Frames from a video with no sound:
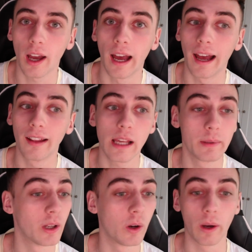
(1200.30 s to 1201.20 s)
Let
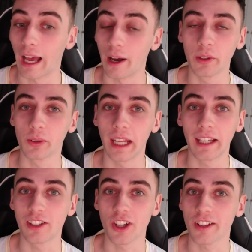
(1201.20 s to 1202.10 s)
me know how your
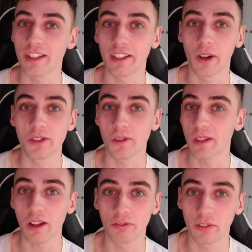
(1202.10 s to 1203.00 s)
naked charting goes
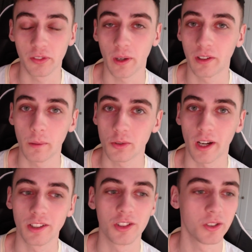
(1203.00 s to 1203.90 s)
yourself if you end up
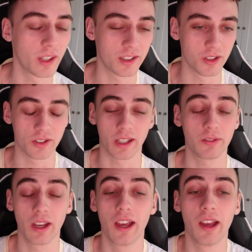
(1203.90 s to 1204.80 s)
trying to do this
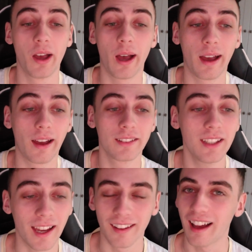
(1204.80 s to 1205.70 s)
yourself. And
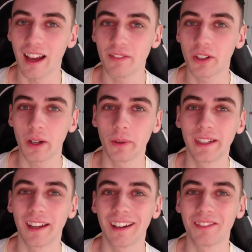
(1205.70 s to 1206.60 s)
yeah, have a great
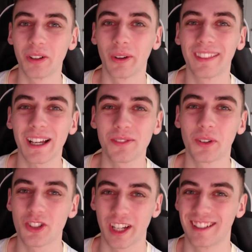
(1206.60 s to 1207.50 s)
weekend, everyone. Thanks for
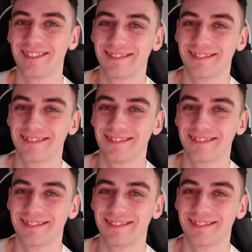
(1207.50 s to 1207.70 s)
watching.